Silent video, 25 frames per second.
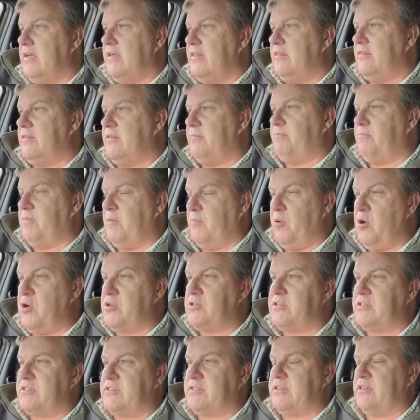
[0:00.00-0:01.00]
The
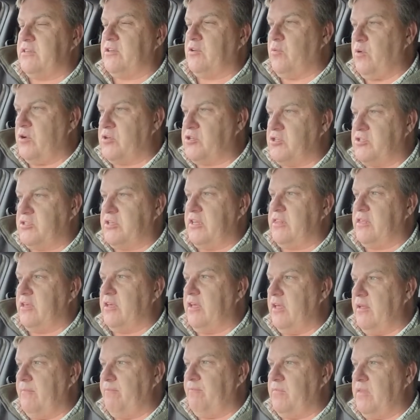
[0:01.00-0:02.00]
person's question said that
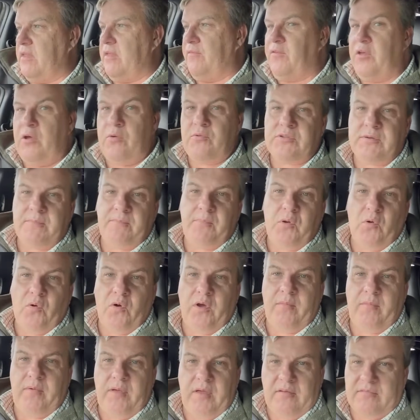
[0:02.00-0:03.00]
if you was
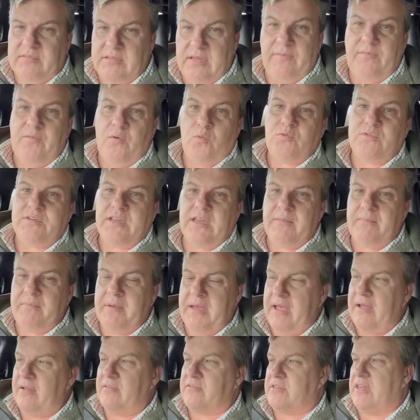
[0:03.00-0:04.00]
employing me at say £14
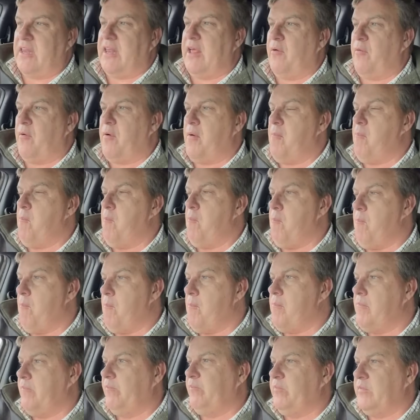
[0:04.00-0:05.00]
an
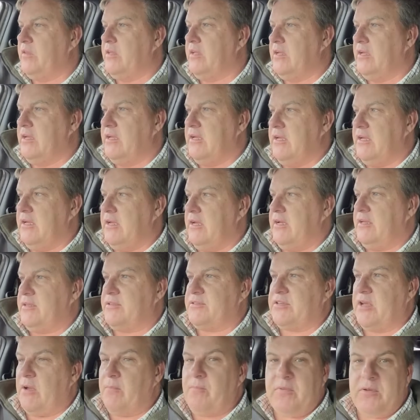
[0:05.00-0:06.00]
hour, and
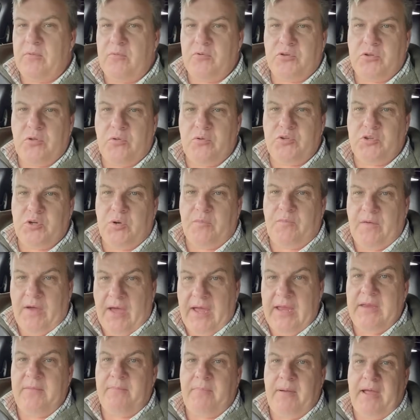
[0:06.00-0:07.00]
somebody would do the job for
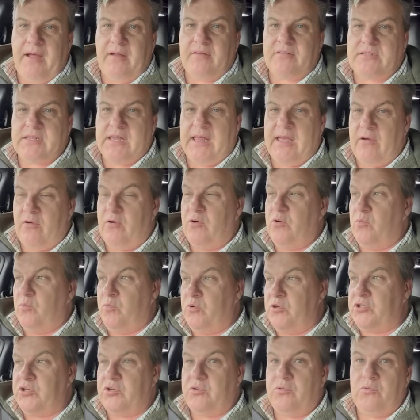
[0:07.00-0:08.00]
£8 an hour,
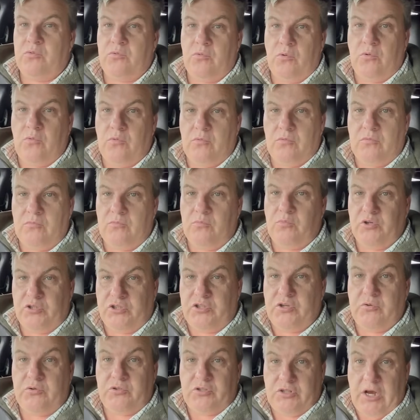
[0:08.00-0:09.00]
would you
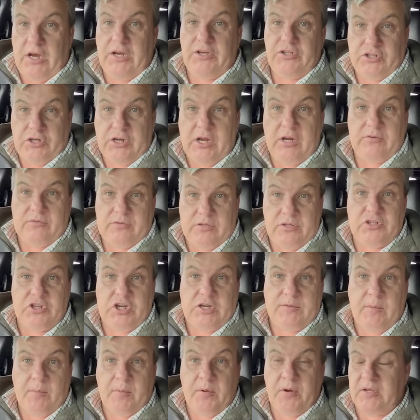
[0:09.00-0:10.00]
change and go to the
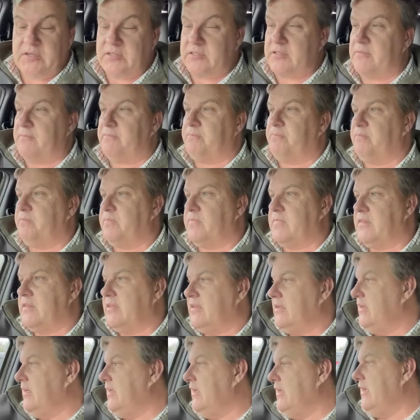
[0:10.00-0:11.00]
cheaper person?
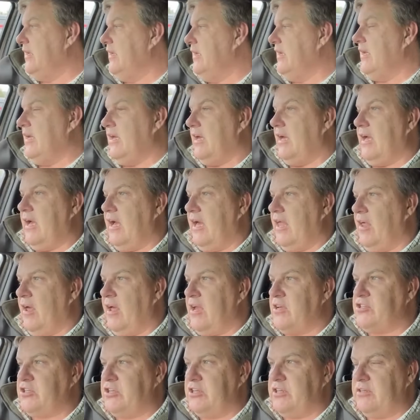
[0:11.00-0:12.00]
And I
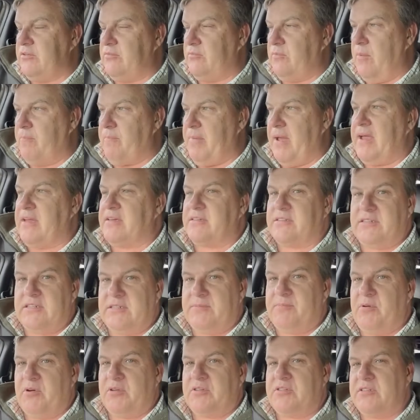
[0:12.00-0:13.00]
actually went back to this
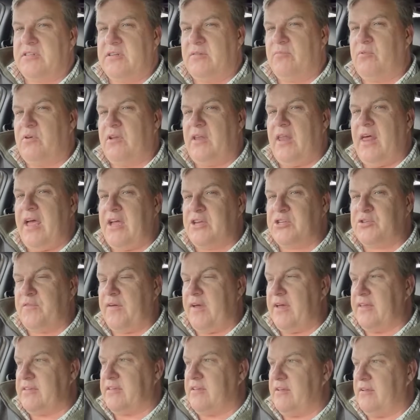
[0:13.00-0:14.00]
person and said, well, in actual
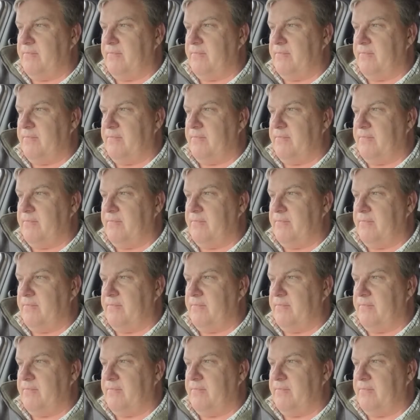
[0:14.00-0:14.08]
fact,